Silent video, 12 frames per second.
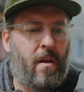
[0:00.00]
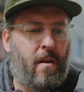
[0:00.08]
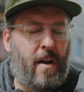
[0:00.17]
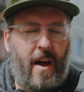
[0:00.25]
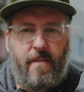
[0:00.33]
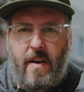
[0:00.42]

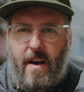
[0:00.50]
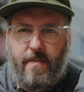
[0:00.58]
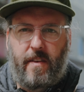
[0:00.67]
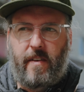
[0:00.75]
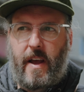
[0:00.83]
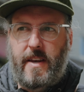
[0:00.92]
kind of have
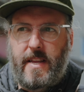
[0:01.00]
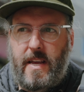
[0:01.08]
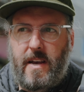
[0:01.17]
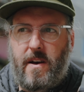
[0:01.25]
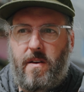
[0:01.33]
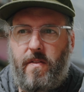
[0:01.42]
this
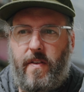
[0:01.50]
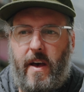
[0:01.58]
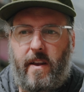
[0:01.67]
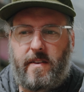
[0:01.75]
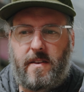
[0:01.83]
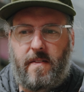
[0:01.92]
idea
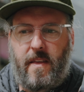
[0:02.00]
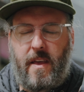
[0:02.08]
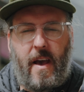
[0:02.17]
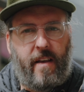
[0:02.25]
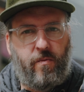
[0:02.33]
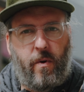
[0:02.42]
that
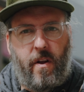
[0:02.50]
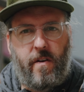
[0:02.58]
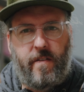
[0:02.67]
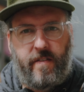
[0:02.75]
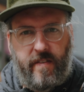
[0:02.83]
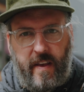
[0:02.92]
the
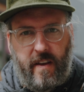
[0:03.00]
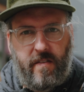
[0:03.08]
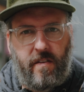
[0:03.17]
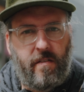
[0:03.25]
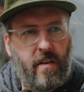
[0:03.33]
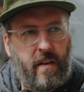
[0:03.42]
X100
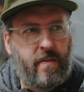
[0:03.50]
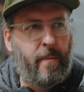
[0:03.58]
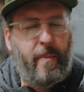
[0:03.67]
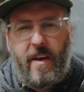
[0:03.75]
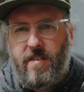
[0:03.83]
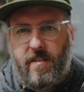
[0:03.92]
VI is like the
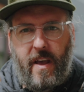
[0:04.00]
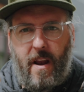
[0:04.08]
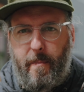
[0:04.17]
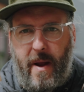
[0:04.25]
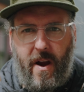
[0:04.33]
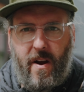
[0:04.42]
best kind
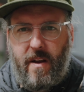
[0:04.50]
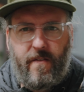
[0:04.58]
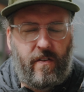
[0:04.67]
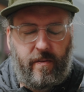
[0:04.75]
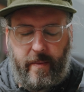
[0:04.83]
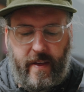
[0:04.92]
of pairing
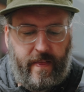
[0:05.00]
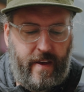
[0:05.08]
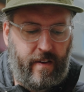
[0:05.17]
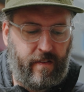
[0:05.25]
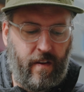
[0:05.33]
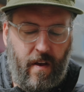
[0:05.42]
for something like
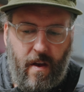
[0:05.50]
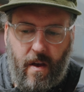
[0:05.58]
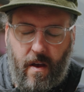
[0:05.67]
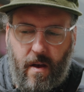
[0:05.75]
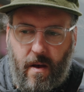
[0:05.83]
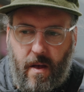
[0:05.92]
this.
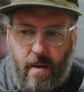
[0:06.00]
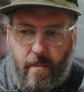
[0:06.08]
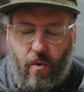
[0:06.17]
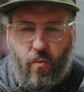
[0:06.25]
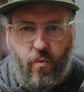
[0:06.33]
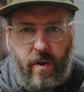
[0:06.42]

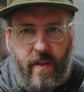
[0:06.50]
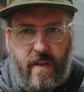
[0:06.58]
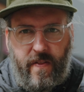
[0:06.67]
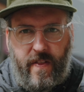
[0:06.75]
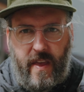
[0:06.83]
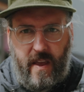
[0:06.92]
But really
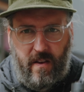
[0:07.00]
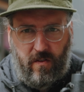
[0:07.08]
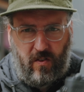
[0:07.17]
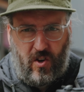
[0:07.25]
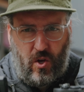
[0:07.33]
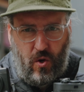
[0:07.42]

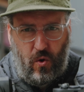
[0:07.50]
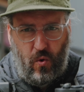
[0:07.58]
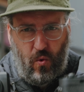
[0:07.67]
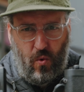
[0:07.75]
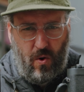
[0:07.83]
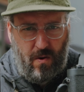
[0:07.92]
these
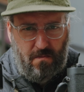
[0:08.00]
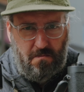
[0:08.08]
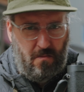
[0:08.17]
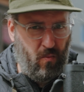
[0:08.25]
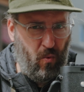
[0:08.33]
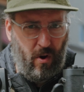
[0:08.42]
two,
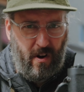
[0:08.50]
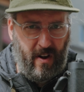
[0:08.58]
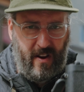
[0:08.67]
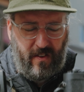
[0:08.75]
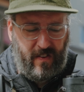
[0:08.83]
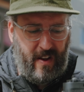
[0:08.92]
one on
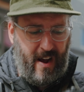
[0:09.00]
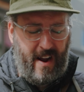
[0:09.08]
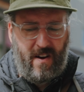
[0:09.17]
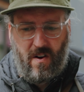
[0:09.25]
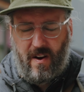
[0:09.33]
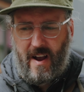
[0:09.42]
each
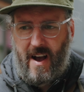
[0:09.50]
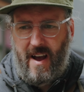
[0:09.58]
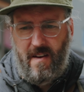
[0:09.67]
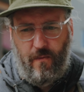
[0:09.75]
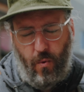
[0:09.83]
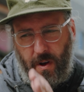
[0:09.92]
side, are
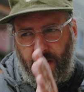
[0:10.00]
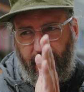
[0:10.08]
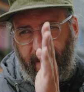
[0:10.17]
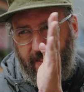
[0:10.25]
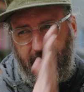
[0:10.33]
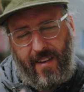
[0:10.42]
kind of what
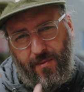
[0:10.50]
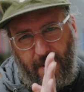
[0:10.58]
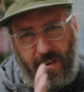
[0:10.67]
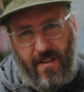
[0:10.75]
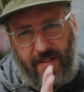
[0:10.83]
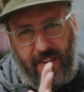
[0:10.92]
like the
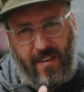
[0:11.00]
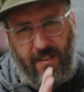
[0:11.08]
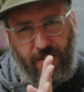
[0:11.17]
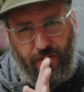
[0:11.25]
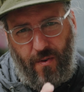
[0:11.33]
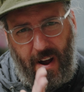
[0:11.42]
X100 VI
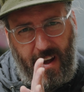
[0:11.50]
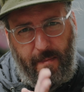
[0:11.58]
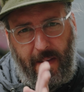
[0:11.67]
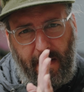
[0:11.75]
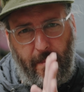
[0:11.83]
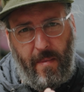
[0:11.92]
is trying to
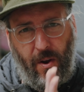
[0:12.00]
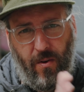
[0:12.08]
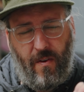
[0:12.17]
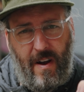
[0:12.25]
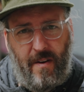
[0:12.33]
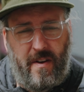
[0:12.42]
be the middle
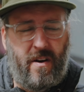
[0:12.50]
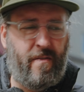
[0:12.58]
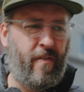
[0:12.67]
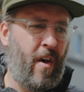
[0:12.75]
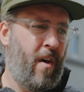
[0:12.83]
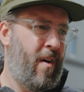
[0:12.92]
ground
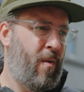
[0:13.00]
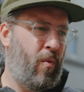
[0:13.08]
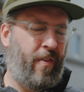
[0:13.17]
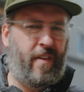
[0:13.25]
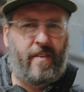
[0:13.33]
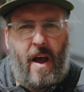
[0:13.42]
of,
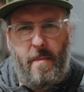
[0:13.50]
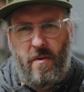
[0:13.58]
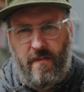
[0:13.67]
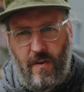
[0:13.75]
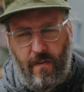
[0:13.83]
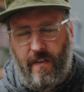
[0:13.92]
with its
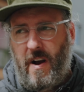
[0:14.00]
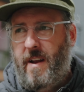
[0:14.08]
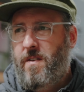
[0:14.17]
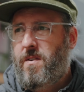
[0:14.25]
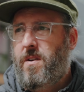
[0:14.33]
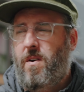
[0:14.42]
hybrid
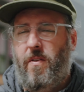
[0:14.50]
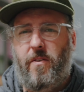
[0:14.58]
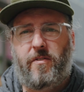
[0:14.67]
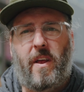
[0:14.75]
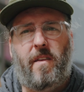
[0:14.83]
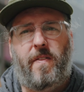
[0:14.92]
viewfinder and all
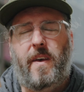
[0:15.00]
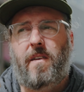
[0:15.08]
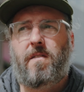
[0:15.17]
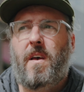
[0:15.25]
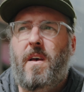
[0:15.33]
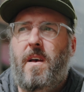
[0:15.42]
those kind of
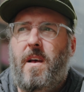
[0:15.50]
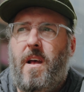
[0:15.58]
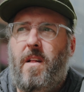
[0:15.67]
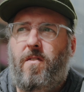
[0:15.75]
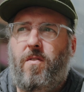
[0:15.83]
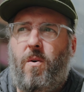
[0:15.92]
things.
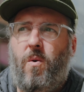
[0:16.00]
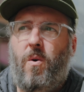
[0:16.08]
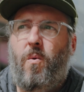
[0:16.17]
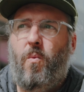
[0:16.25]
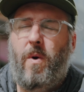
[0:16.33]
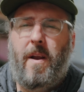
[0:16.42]
And so
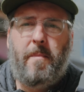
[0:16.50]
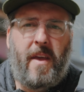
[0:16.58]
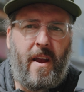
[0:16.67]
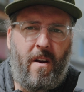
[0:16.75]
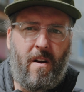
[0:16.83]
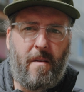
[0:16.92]
when I'm
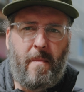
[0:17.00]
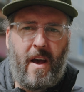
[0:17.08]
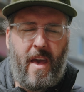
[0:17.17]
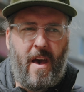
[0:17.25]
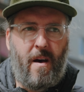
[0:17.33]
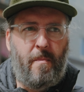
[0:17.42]
carrying my
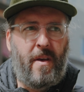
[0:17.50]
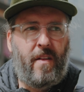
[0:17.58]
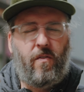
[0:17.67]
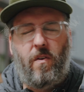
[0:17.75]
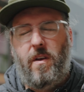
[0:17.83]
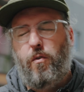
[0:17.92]
M,
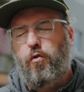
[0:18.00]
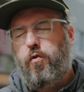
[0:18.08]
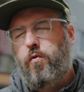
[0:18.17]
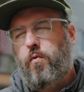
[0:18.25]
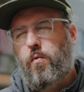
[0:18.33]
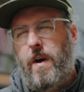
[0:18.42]
it's
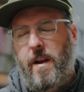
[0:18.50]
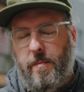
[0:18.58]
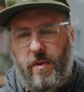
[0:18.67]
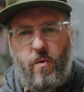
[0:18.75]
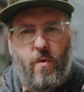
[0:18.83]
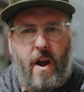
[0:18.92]

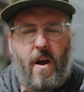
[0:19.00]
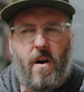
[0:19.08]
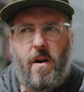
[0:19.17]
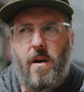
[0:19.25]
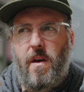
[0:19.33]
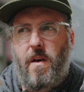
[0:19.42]
incredibly
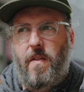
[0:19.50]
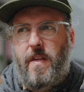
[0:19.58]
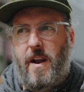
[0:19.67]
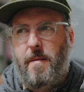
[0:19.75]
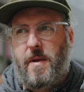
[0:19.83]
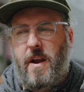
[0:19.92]
rare
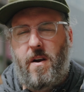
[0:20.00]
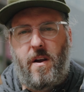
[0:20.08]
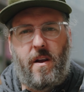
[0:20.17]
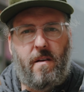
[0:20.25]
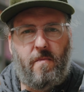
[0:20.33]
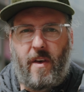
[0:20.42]
that I'm
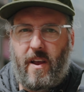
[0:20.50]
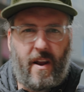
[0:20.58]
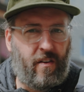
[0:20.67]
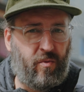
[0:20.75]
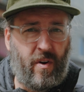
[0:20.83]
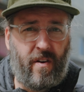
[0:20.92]
carrying like an
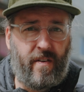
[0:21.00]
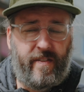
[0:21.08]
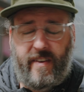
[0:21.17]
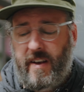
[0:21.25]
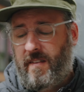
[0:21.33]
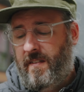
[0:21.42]
X100
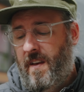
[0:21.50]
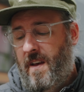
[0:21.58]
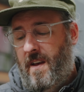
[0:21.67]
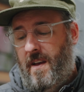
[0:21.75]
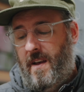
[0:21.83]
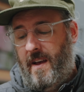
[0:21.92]
VI.
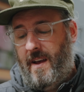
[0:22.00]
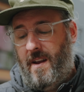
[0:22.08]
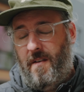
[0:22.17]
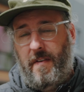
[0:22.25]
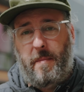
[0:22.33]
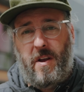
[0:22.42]
And
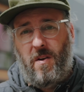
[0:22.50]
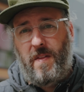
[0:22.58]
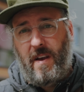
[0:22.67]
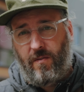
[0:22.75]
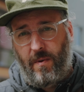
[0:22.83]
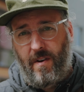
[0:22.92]
if I'm carrying the
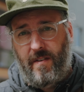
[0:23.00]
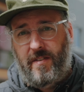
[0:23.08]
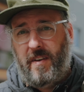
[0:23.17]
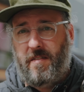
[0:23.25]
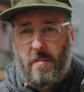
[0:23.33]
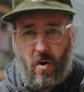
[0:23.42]
X100
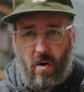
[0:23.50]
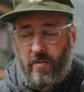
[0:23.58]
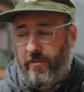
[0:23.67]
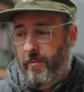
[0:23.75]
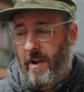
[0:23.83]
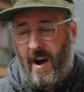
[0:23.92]
VI, I'm
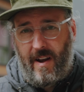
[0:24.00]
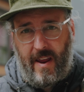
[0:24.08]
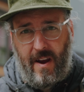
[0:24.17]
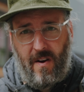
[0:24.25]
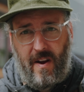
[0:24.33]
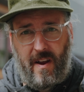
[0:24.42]
also not
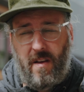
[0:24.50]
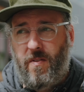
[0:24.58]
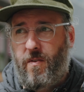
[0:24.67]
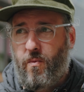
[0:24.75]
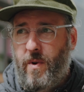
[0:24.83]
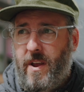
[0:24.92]
carrying
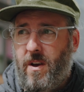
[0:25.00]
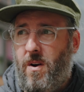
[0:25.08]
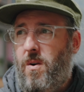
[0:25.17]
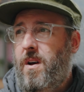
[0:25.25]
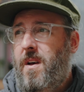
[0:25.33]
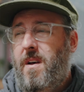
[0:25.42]
the
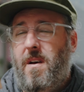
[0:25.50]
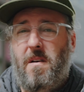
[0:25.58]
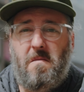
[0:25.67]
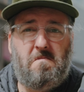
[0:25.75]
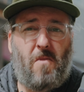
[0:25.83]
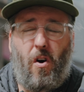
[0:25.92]
Ricoh.
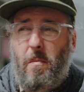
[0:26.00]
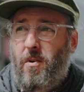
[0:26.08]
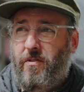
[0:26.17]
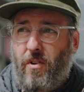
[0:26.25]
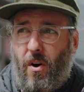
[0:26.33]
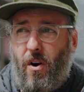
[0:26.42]

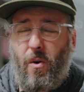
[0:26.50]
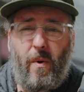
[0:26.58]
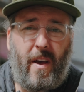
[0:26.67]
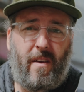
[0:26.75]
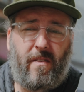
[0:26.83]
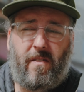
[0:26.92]
Almost
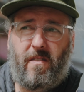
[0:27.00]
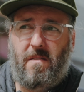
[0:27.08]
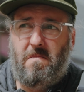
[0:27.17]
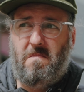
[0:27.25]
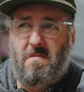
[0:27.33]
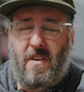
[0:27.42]
always,
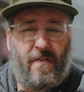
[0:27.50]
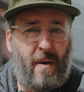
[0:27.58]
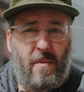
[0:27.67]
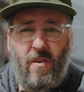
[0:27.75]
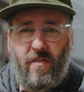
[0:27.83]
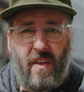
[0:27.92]
if
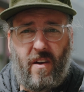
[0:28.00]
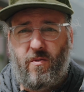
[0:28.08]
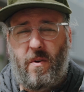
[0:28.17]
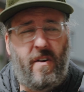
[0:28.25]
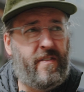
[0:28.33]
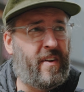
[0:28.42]
I'm using the
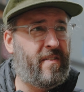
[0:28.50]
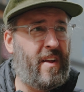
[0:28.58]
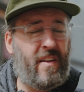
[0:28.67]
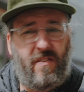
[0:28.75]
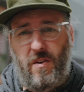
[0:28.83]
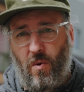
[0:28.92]
X100 VI,
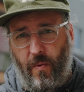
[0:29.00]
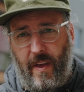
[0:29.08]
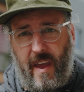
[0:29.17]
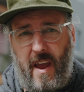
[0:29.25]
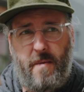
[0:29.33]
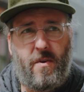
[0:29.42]
it's the only
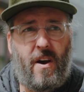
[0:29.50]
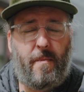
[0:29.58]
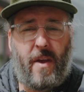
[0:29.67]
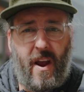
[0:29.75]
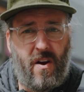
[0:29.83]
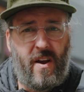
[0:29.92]
camera
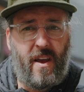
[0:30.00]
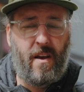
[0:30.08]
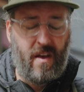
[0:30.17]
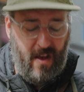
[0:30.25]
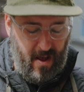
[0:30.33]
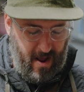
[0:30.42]
I'm carrying,
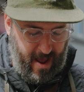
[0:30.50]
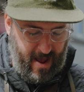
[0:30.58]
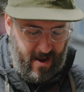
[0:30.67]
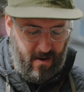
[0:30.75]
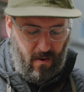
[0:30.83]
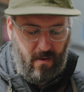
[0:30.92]

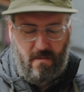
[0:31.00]
and